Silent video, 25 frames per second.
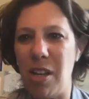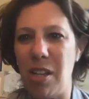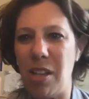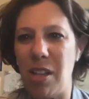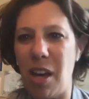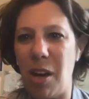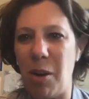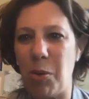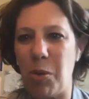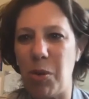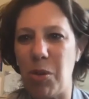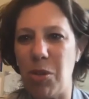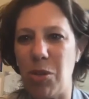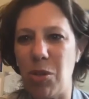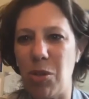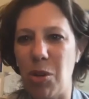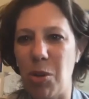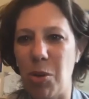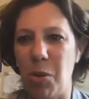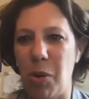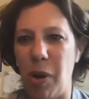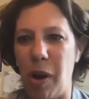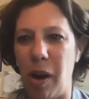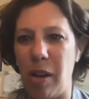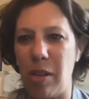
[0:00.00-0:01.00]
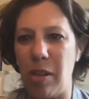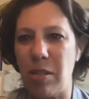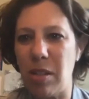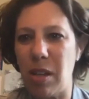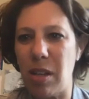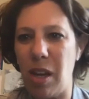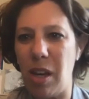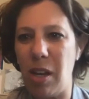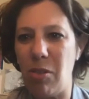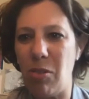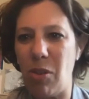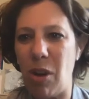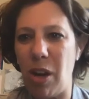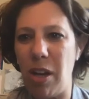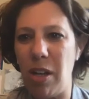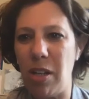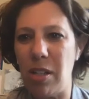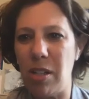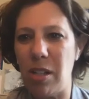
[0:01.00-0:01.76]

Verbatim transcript: that was you asking, right?